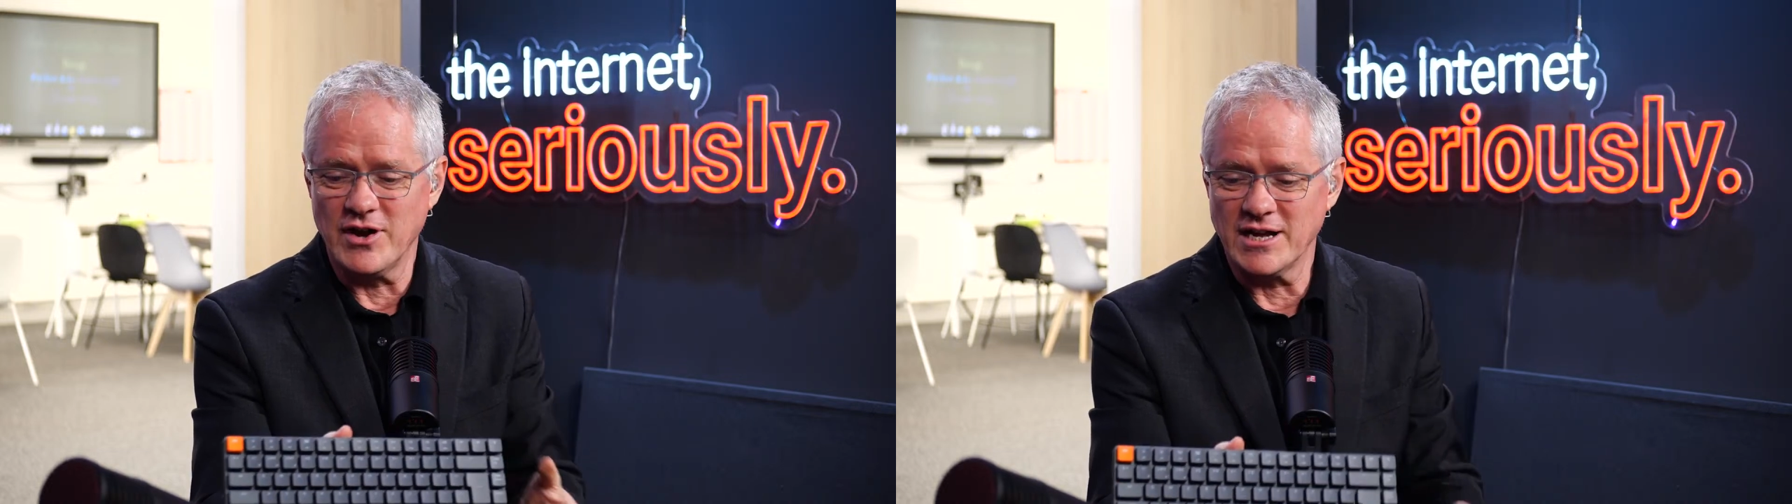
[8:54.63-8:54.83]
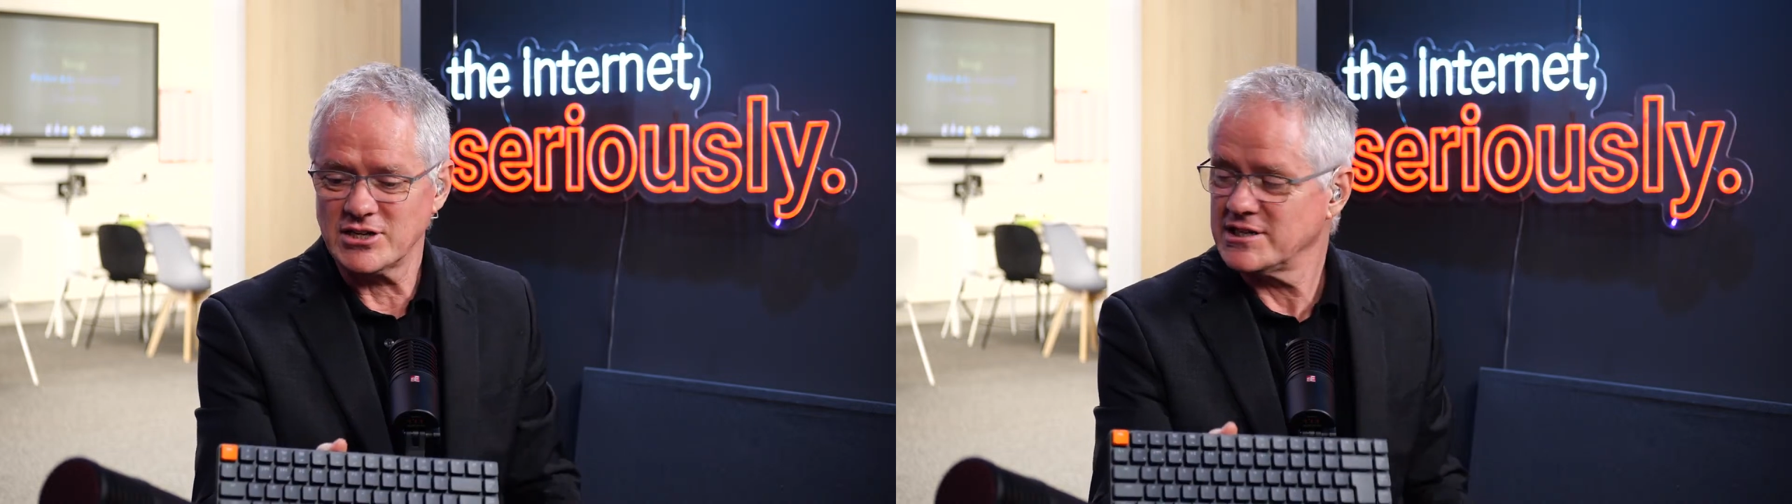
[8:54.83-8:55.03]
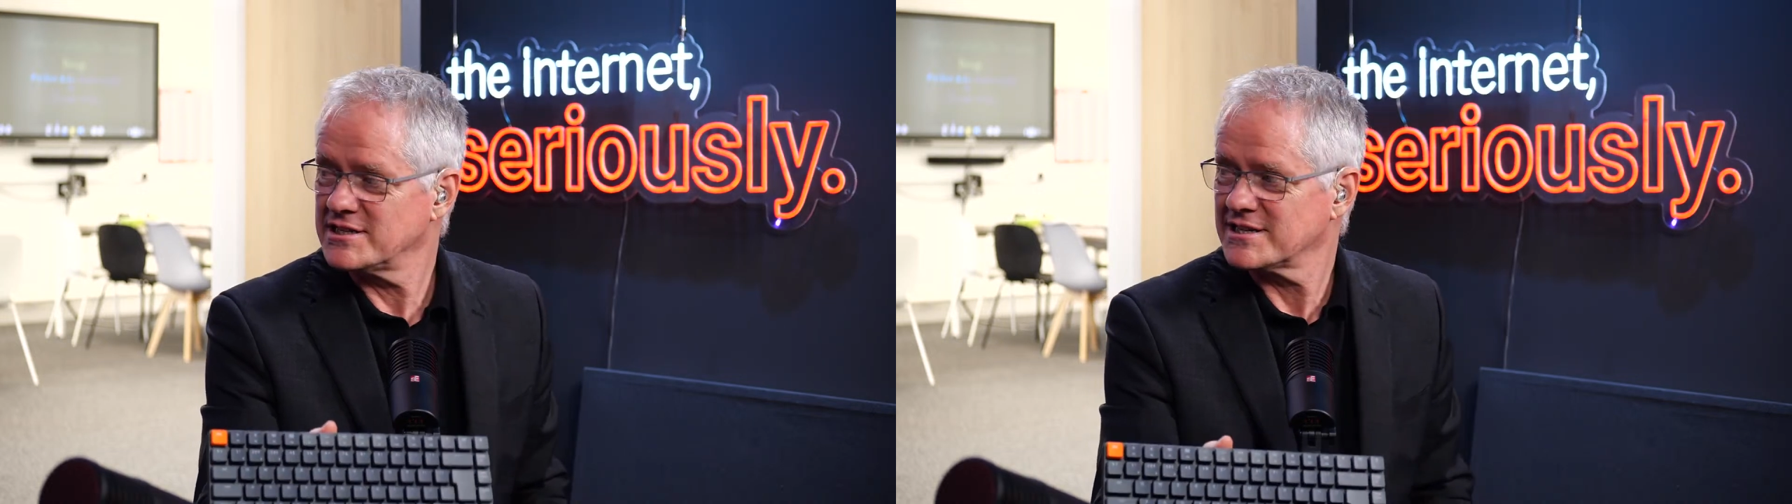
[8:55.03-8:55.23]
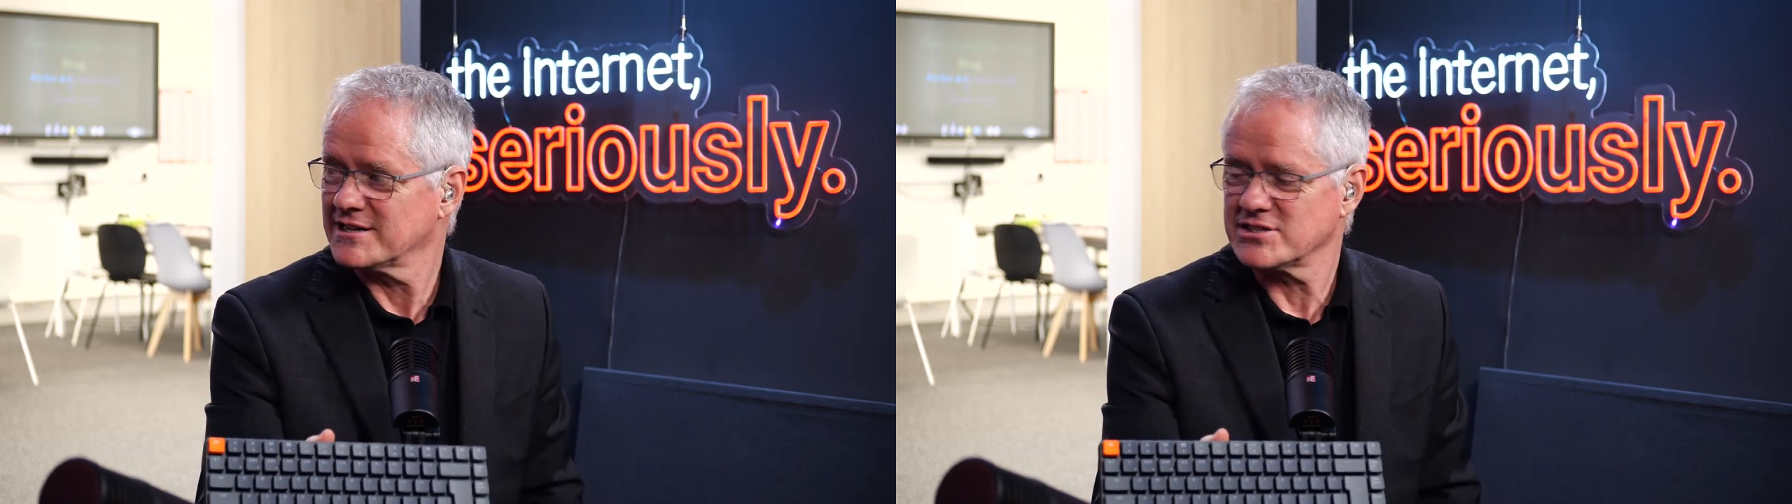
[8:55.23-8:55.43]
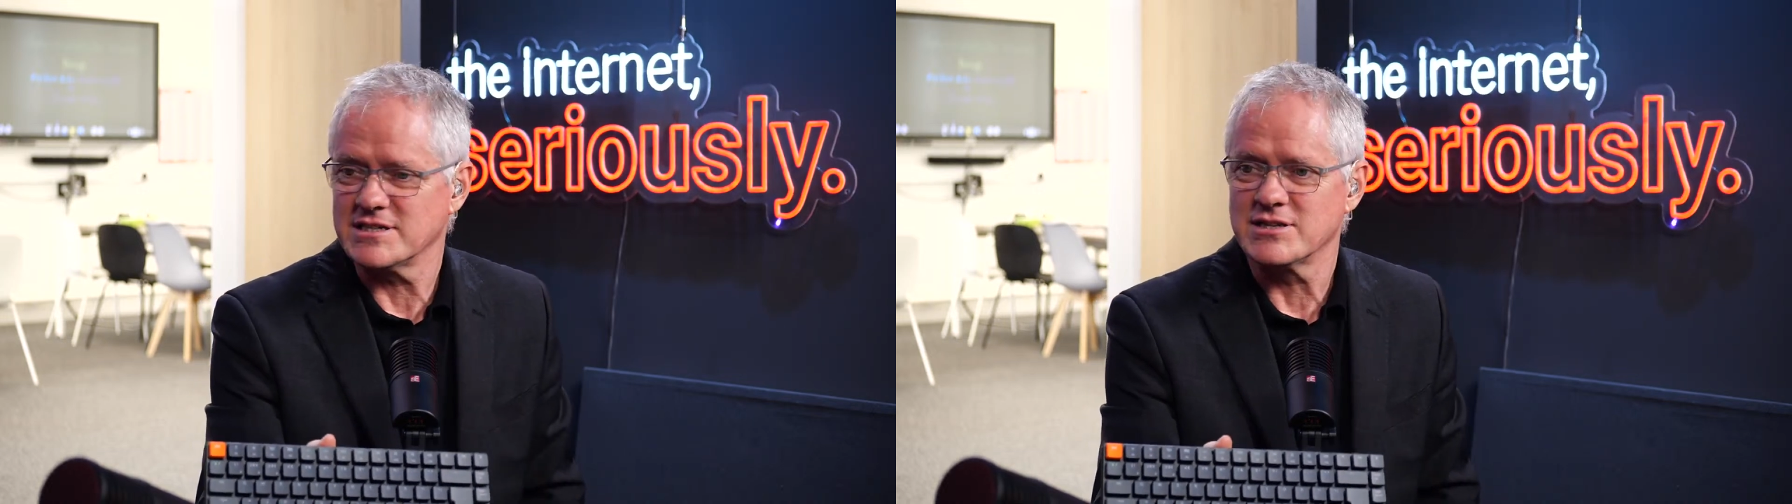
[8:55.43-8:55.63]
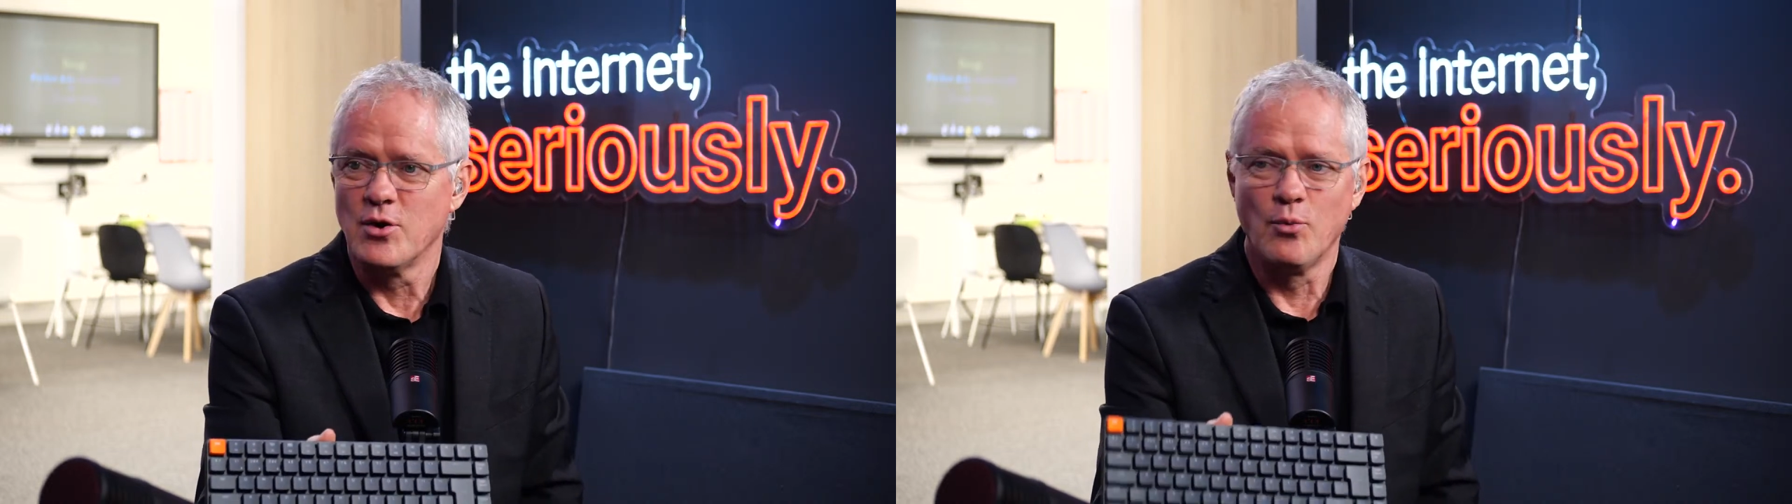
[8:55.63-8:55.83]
actually touched this.